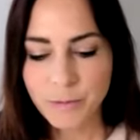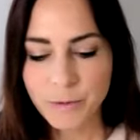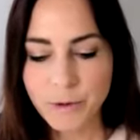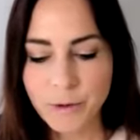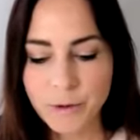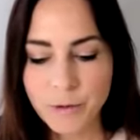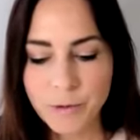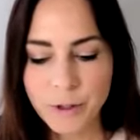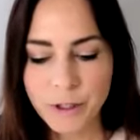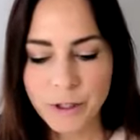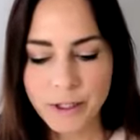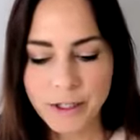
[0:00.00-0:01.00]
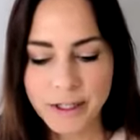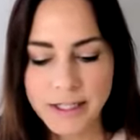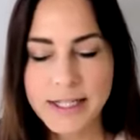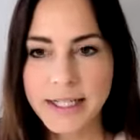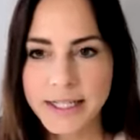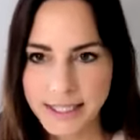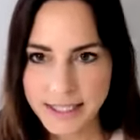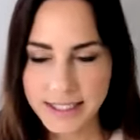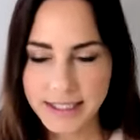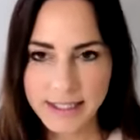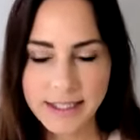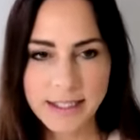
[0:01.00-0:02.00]
you were
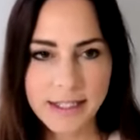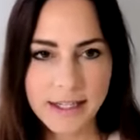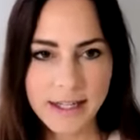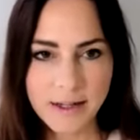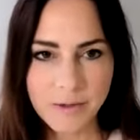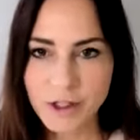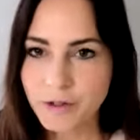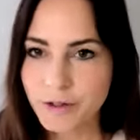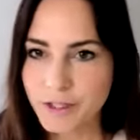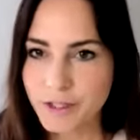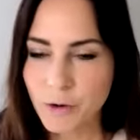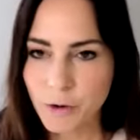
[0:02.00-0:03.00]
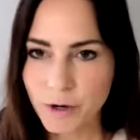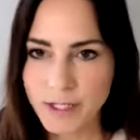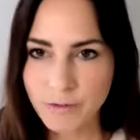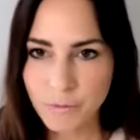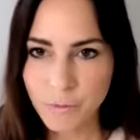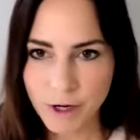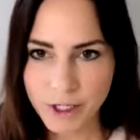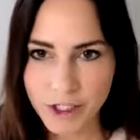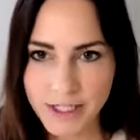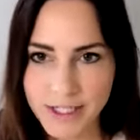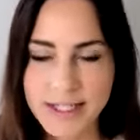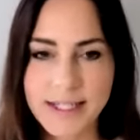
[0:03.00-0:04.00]
conducting the Children's Chorus of
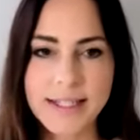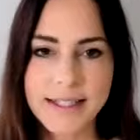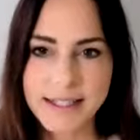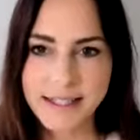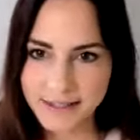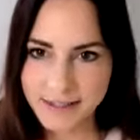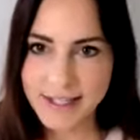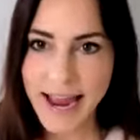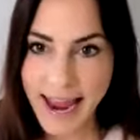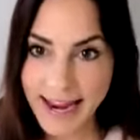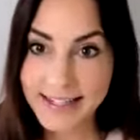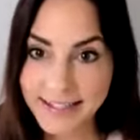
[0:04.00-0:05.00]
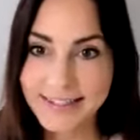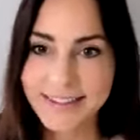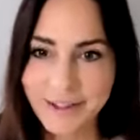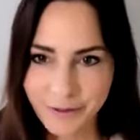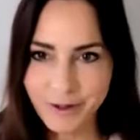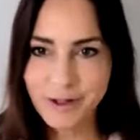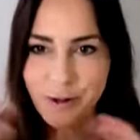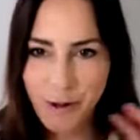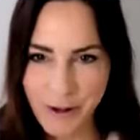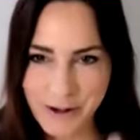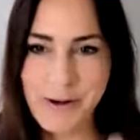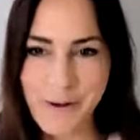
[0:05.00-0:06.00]
Washington and the virtual
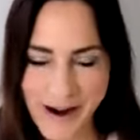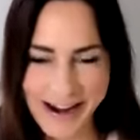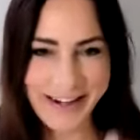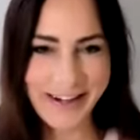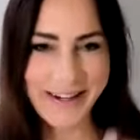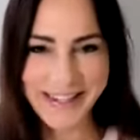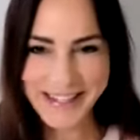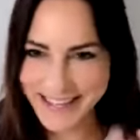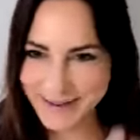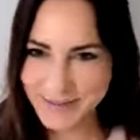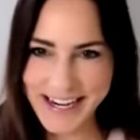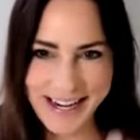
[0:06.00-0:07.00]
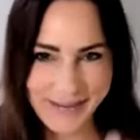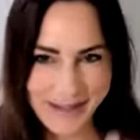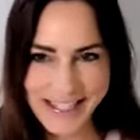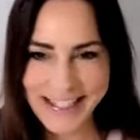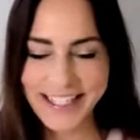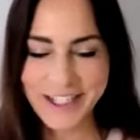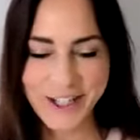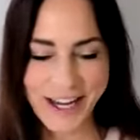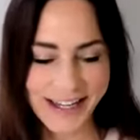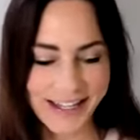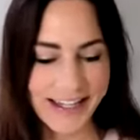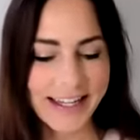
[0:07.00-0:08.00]
choir at the same time, and Sing
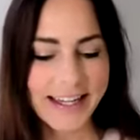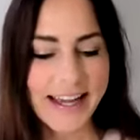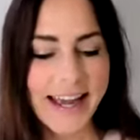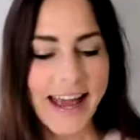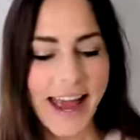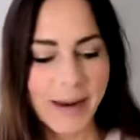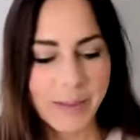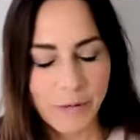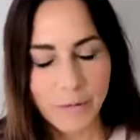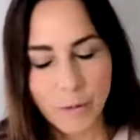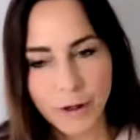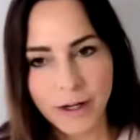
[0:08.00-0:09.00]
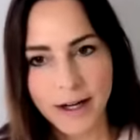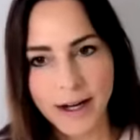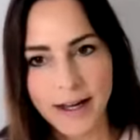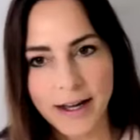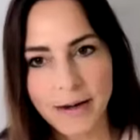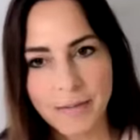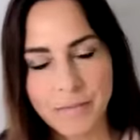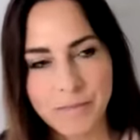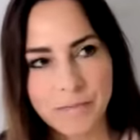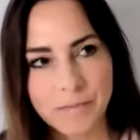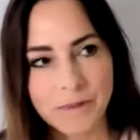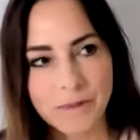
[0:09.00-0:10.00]
Gently. And before
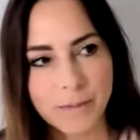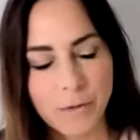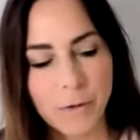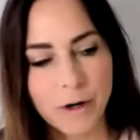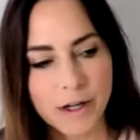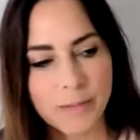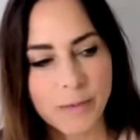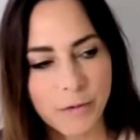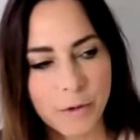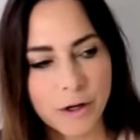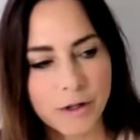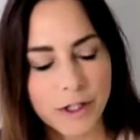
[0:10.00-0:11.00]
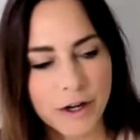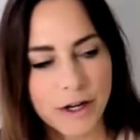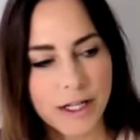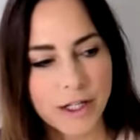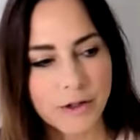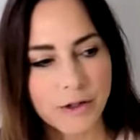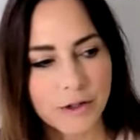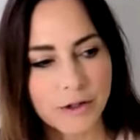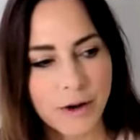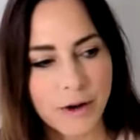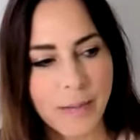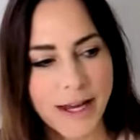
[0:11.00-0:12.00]
you started,
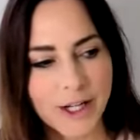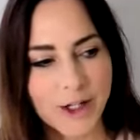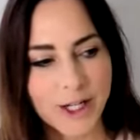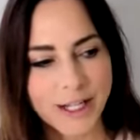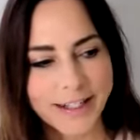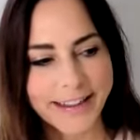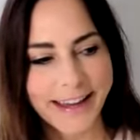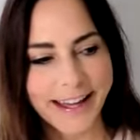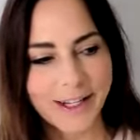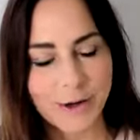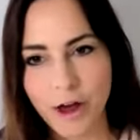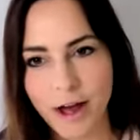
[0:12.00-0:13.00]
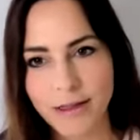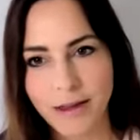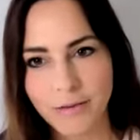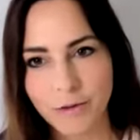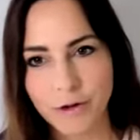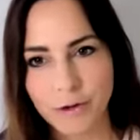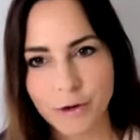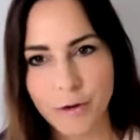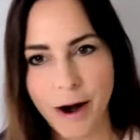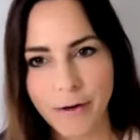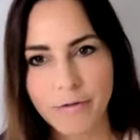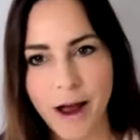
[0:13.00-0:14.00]
you had mentioned that you thought that Virtual
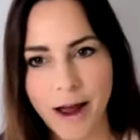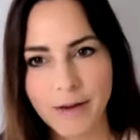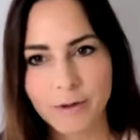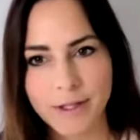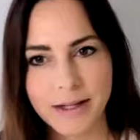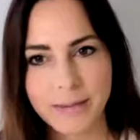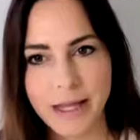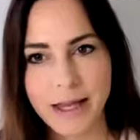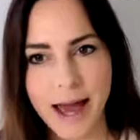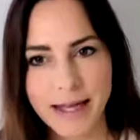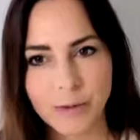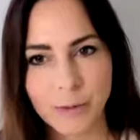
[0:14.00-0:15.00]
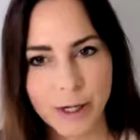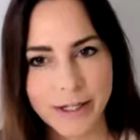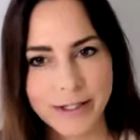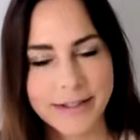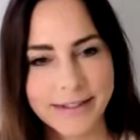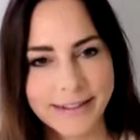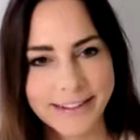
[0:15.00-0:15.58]
Choir 5 was going to be the last one.